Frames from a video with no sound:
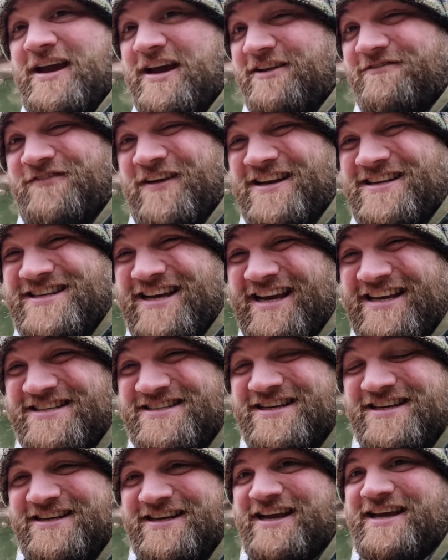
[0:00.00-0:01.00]
Had a
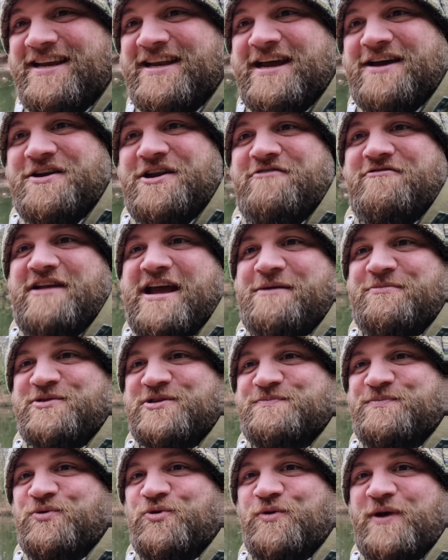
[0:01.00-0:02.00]
fantastic day down here at
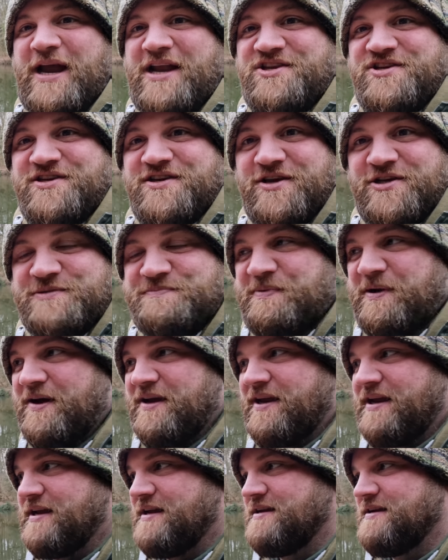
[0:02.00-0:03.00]
Abbots Pool catching those
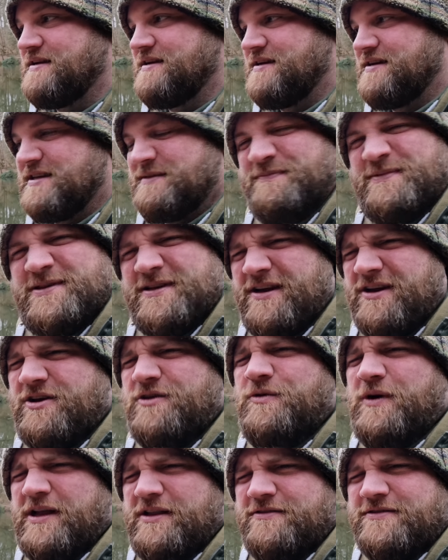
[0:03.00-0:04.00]
pike.
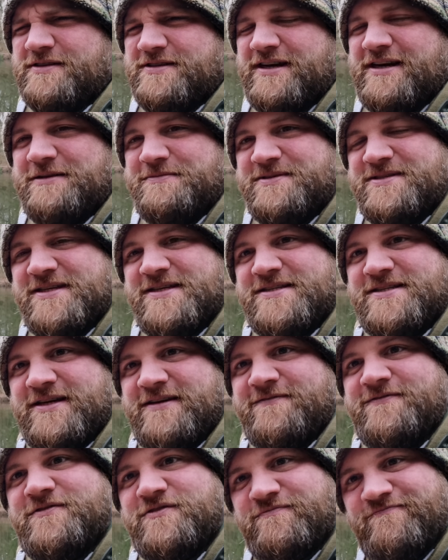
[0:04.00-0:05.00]
Quite a long time since
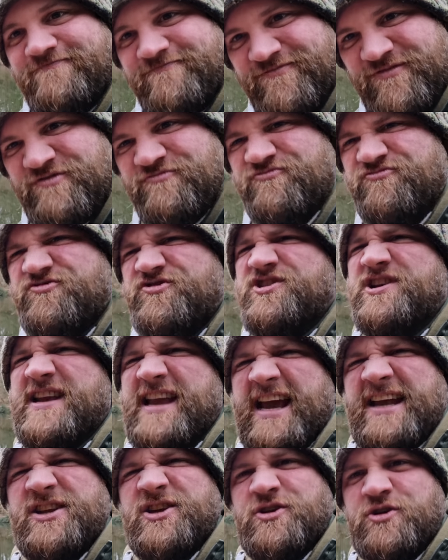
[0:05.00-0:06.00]
I've really
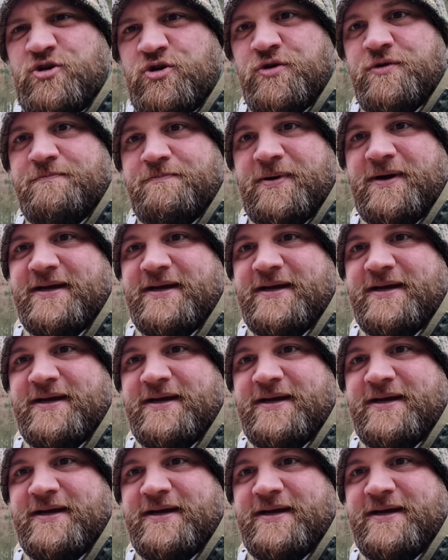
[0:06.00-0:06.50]
had a good